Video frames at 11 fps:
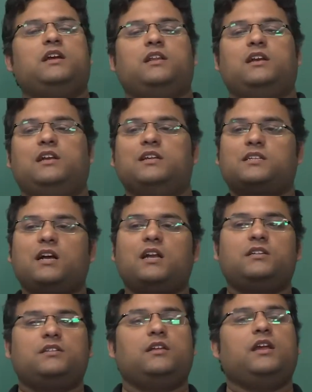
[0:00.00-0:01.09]
and they
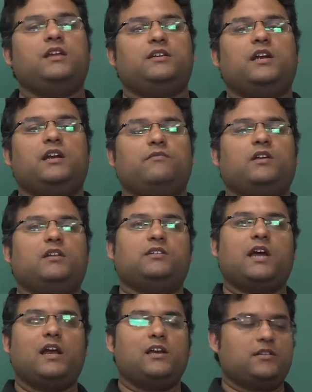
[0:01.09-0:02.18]
discourage the initiative that the
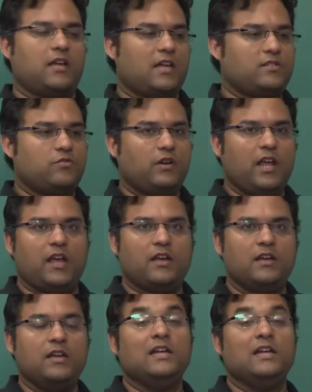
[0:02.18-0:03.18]
child has to take,